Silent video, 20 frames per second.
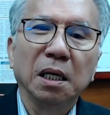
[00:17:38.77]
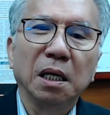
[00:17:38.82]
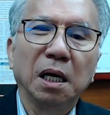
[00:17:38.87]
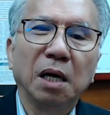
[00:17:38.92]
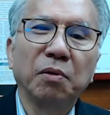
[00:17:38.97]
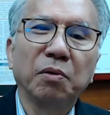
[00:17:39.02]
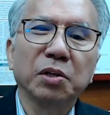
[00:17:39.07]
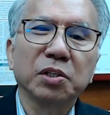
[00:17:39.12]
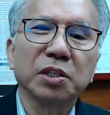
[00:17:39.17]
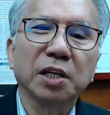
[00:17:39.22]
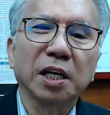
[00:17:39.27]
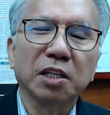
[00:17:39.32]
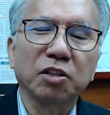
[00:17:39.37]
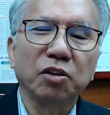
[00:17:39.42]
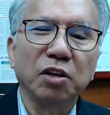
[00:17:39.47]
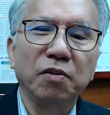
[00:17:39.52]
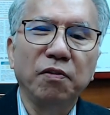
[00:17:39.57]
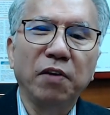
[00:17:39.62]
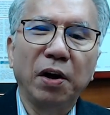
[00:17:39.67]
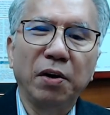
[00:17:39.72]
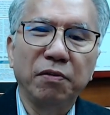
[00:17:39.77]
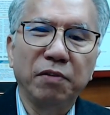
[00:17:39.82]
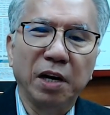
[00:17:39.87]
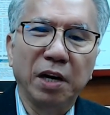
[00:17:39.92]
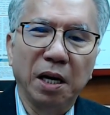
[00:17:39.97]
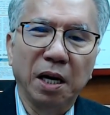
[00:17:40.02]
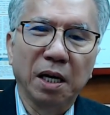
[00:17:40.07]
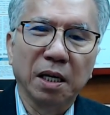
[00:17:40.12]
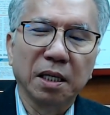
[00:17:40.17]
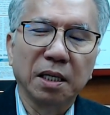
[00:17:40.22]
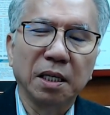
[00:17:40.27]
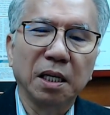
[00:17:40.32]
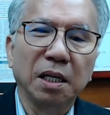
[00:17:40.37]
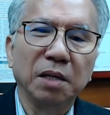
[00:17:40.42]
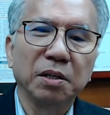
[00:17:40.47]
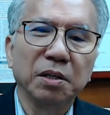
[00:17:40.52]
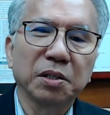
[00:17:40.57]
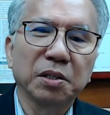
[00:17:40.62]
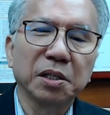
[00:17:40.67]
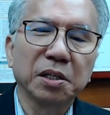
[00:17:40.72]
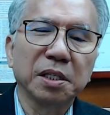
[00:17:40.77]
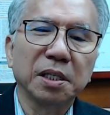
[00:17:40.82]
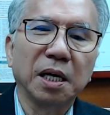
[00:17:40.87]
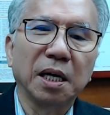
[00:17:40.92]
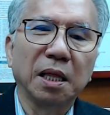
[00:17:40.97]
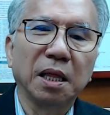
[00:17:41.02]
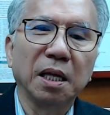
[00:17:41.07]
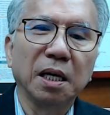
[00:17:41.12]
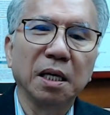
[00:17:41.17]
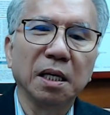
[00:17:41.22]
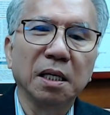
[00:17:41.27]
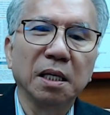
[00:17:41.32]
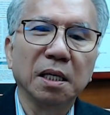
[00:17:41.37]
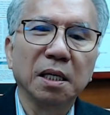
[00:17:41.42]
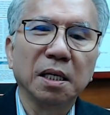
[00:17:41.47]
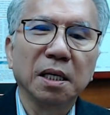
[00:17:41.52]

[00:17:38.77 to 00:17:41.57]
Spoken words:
I was actually very, very lucky because I think